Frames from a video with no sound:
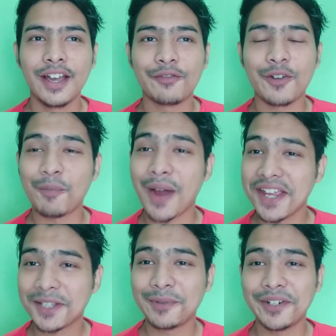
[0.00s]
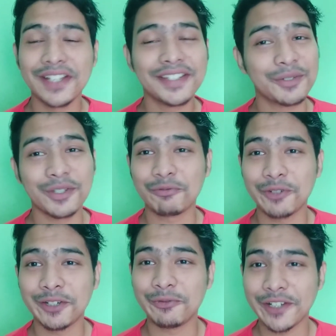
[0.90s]
from my experience, it was
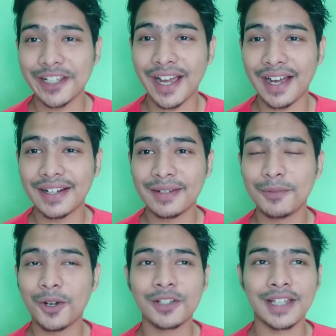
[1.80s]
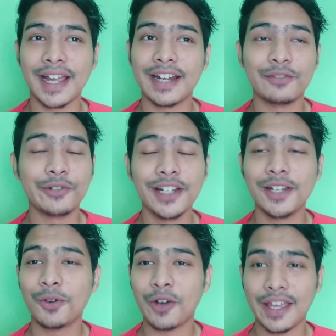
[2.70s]
really, really hard because I had really
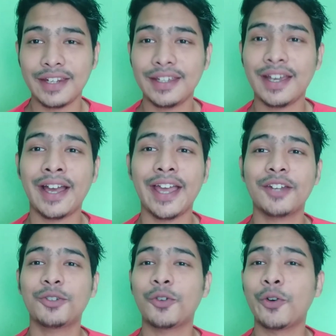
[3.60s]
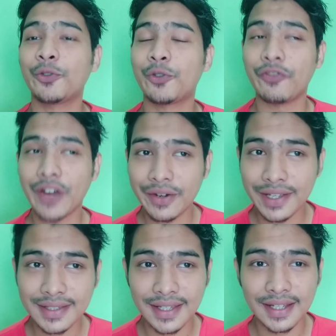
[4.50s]
no idea. I had to go through
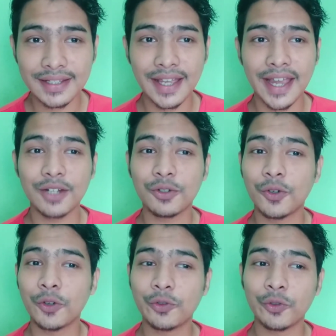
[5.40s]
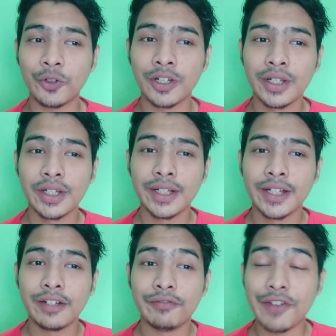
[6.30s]
various things. I had to go through
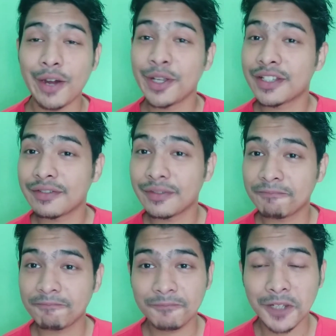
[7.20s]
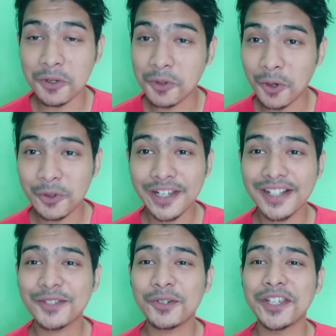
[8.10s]
various
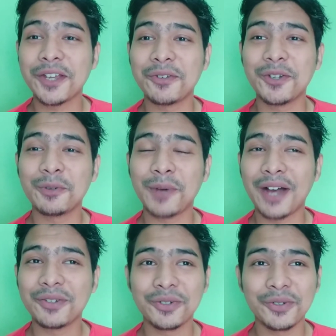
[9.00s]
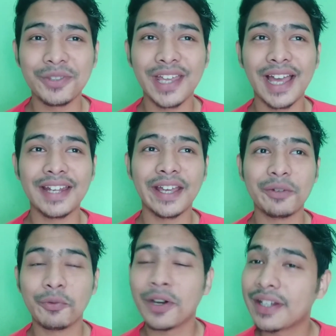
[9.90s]
tutorials on YouTube how to do that
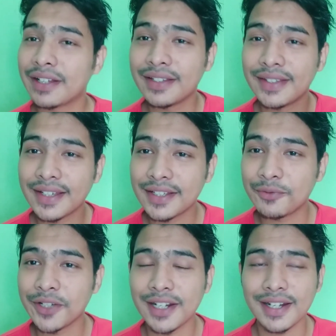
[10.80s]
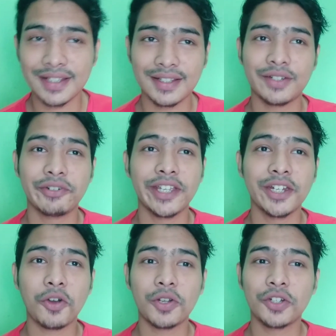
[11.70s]
and what are the things really necessary
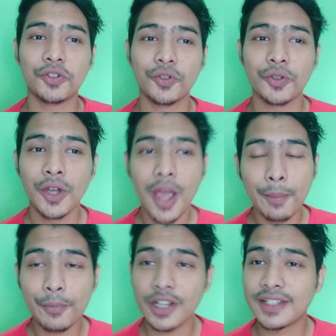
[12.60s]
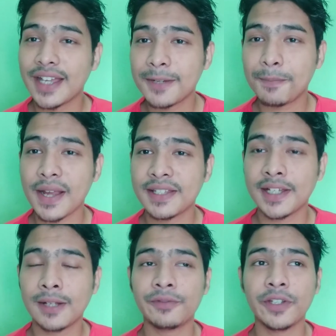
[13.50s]
in order to present
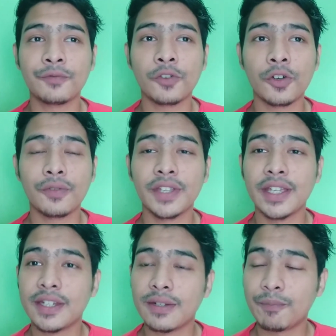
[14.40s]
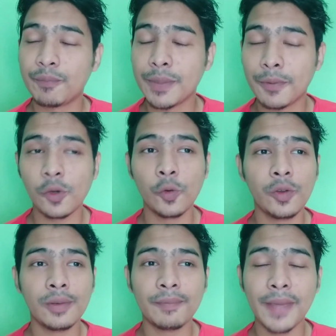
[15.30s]
myself in front of the people who
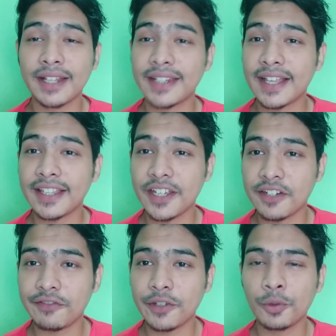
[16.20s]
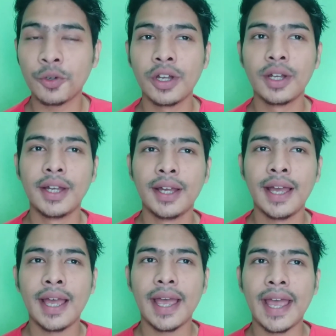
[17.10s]
will make take the interview.
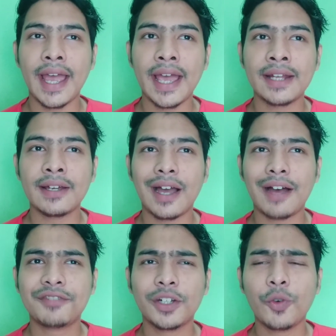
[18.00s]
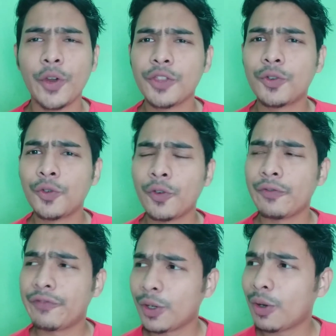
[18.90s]
And after going through a
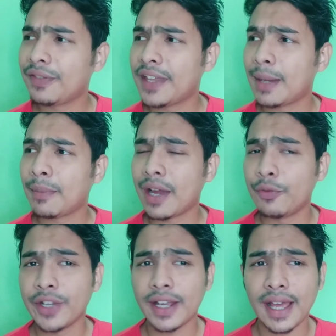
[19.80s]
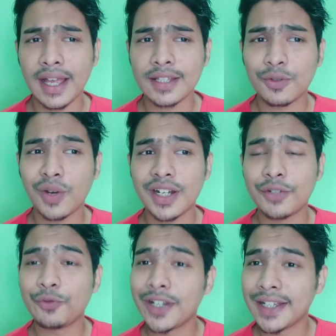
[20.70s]
few of them, I realized what
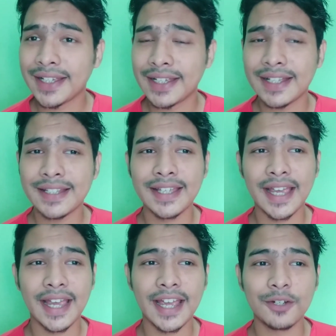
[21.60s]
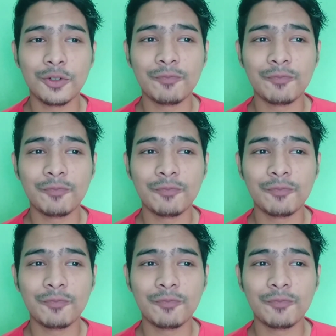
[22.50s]
it really is, and